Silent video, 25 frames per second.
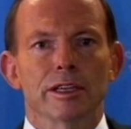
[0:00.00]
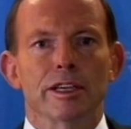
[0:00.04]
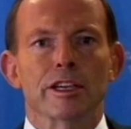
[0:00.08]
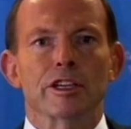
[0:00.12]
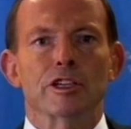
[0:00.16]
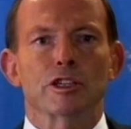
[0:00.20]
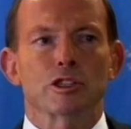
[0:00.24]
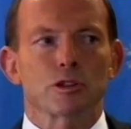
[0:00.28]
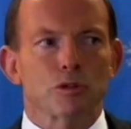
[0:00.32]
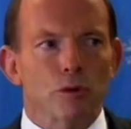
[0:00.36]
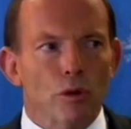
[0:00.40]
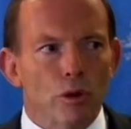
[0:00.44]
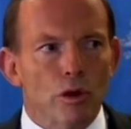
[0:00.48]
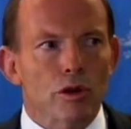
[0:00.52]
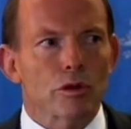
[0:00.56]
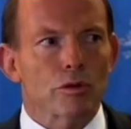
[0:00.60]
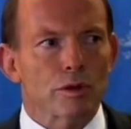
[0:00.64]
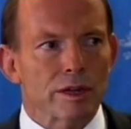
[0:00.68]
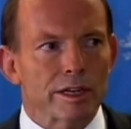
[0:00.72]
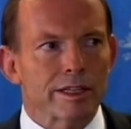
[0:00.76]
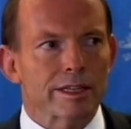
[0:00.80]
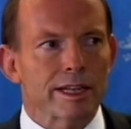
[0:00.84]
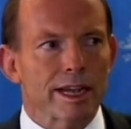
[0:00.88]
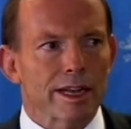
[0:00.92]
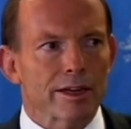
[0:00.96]

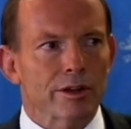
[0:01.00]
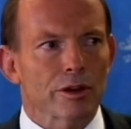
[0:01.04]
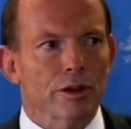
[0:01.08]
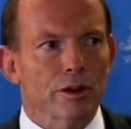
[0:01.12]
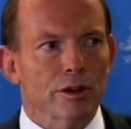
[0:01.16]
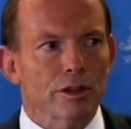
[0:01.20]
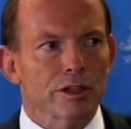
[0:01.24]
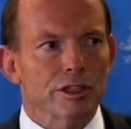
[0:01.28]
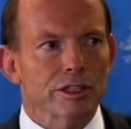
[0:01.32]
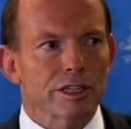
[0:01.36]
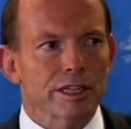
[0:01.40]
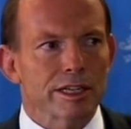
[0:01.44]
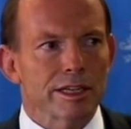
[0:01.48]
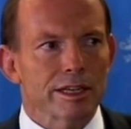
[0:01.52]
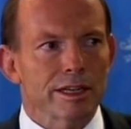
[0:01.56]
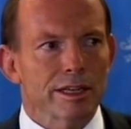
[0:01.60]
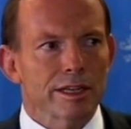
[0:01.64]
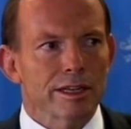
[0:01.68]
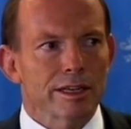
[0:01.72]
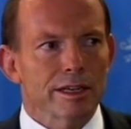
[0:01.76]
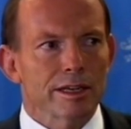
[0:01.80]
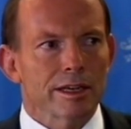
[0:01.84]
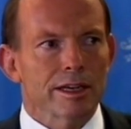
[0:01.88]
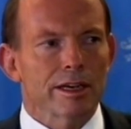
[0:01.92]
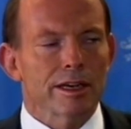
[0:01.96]
extraordinary technology
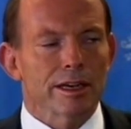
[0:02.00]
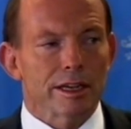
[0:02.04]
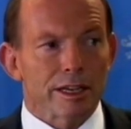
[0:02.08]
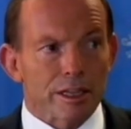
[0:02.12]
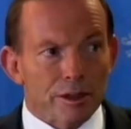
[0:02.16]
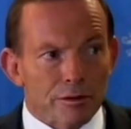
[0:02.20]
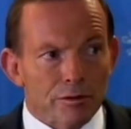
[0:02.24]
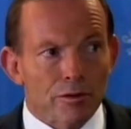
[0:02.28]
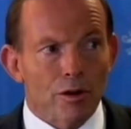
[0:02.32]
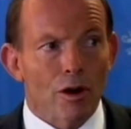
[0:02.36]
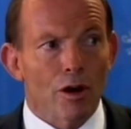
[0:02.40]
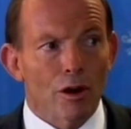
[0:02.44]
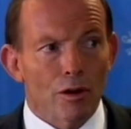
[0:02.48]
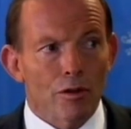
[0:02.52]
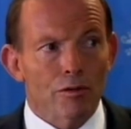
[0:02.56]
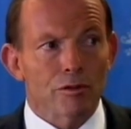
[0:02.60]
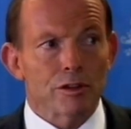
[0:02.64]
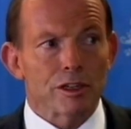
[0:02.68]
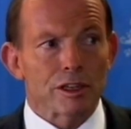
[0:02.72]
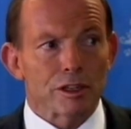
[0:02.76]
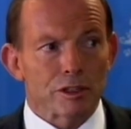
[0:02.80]
involved